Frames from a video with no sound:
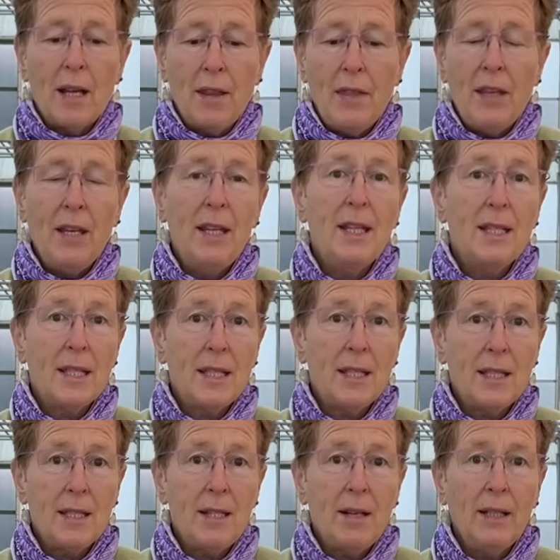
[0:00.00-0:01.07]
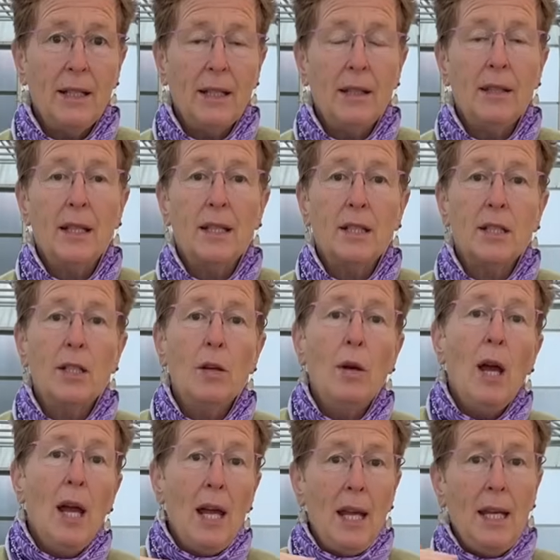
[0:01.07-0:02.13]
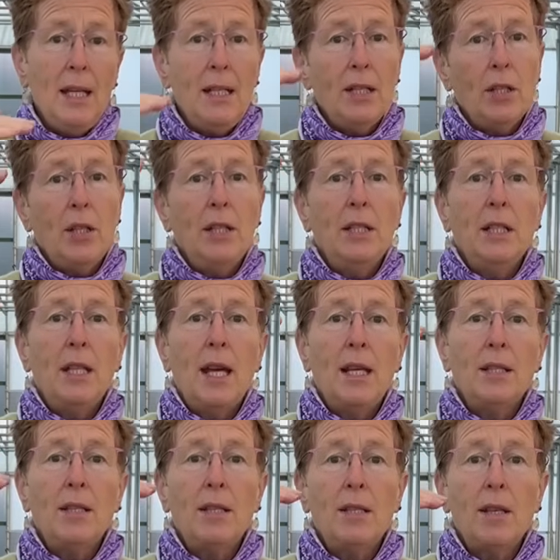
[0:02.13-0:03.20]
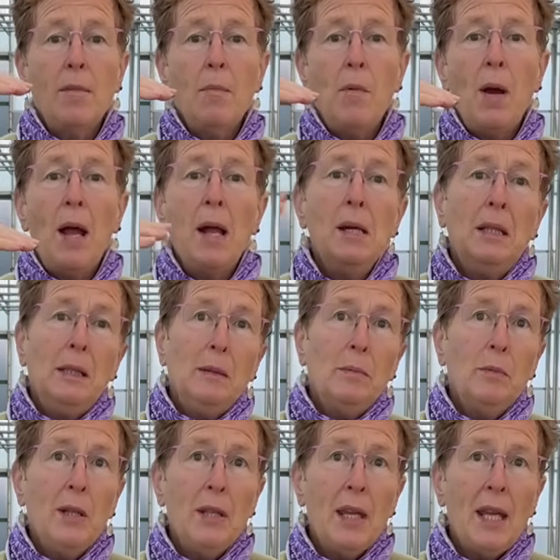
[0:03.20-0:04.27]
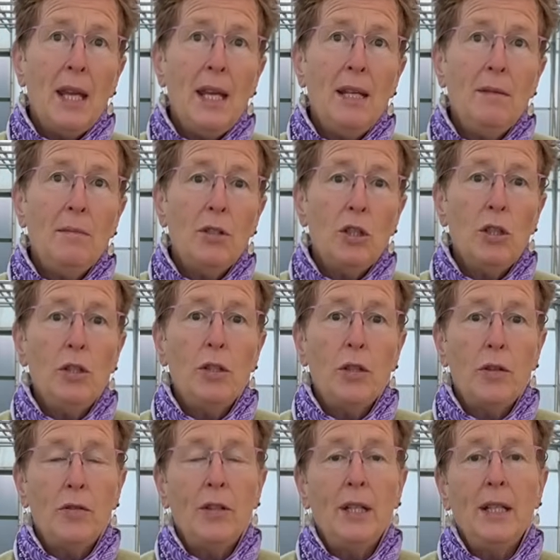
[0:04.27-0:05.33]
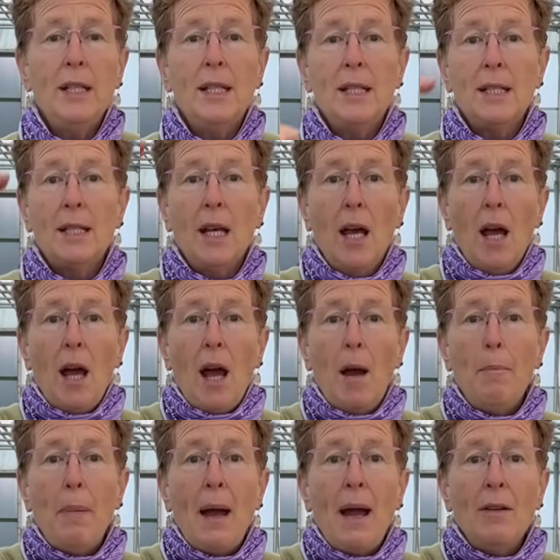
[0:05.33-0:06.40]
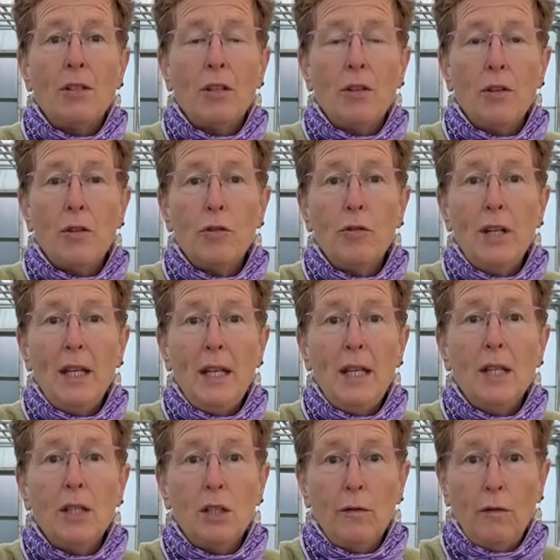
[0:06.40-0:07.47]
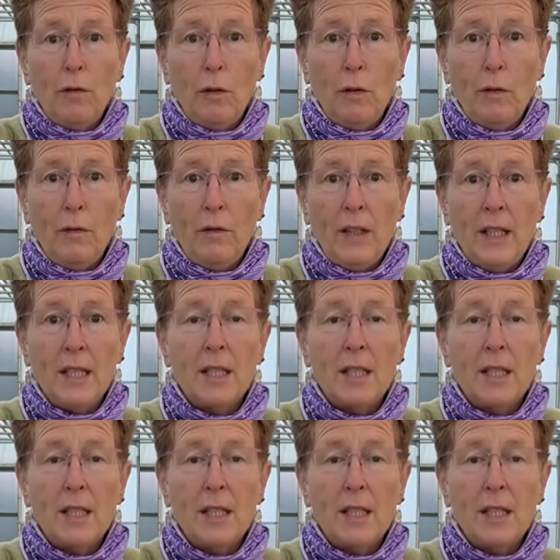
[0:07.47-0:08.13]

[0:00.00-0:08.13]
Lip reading: I think it's a stunning thing. So it is going to get to somewhere within 2 to 3 years, about 3 to 4 feet.